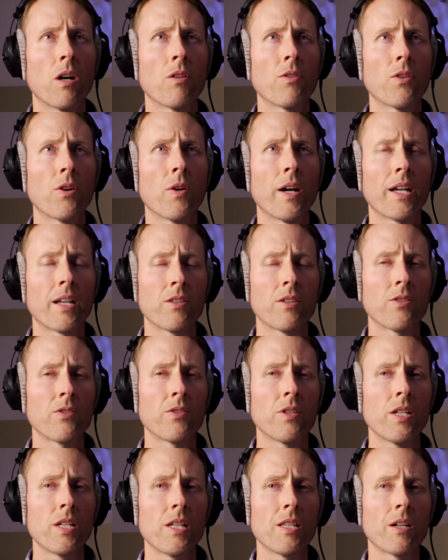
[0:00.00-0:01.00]
although I could
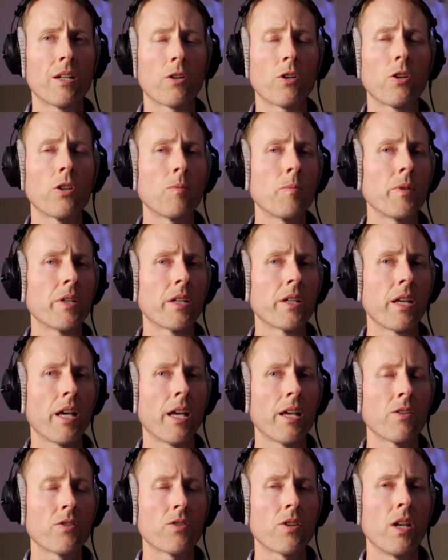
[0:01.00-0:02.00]
see there could be a
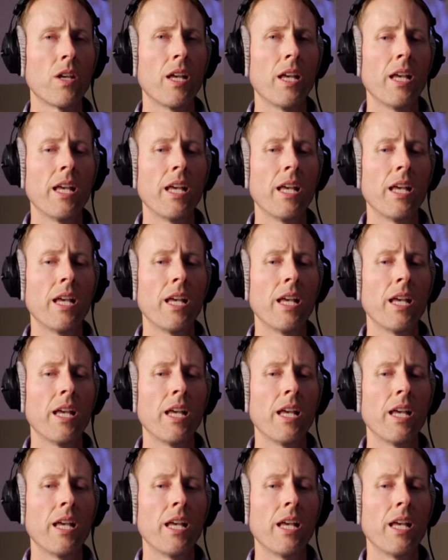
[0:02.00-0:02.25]
case